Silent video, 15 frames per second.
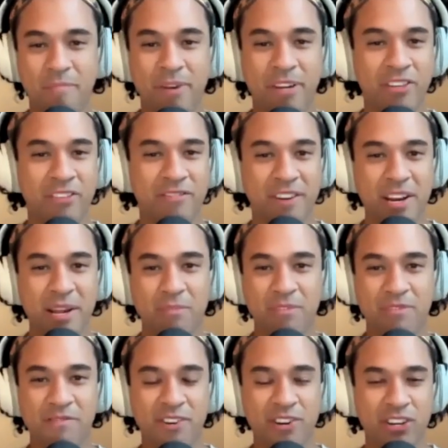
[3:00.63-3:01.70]
picture
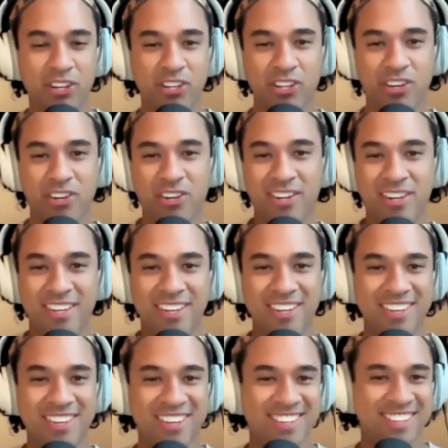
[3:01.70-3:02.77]
frames, furniture,
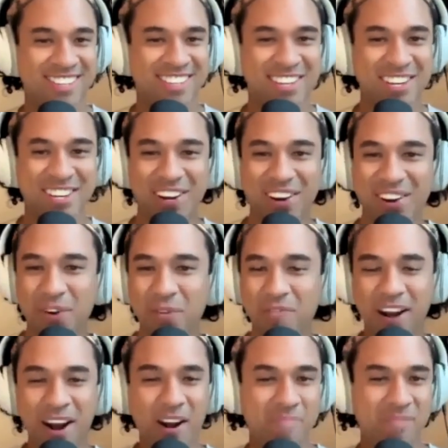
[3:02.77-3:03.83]

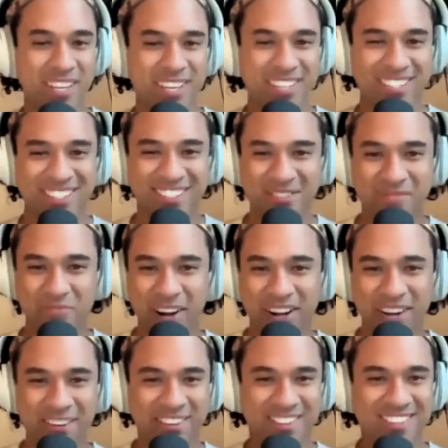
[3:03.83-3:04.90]
fireplace,
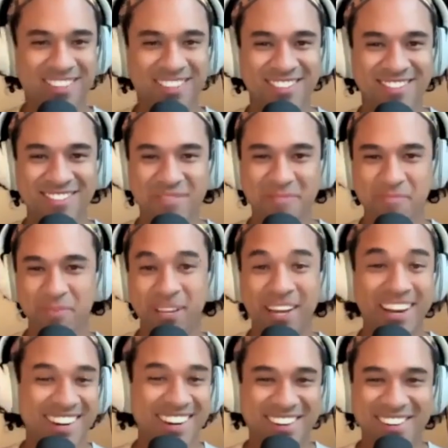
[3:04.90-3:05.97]
record
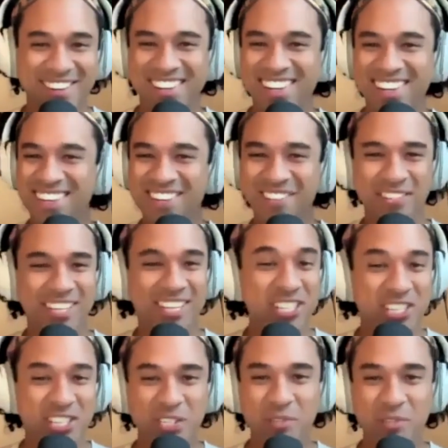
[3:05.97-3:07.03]
player,
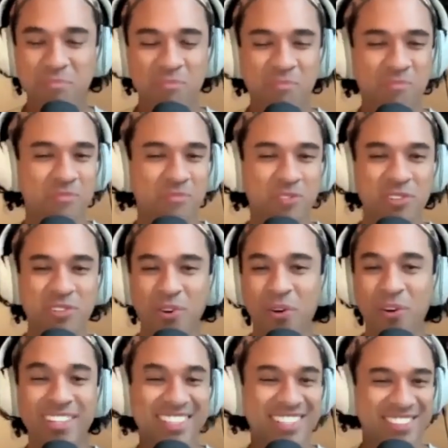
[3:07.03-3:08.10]
dishes,
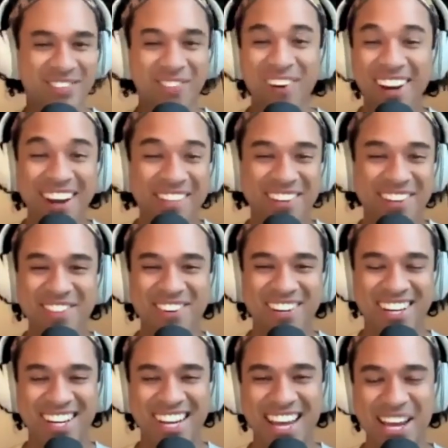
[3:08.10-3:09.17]
doilies, whatever you
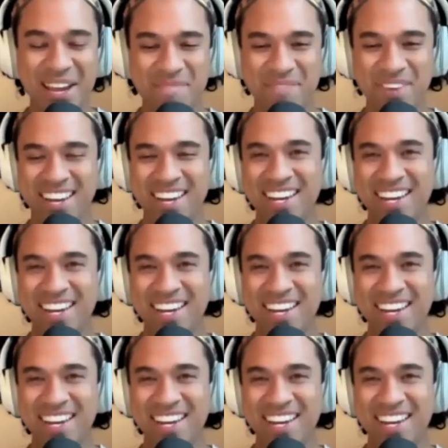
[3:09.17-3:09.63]
want to name.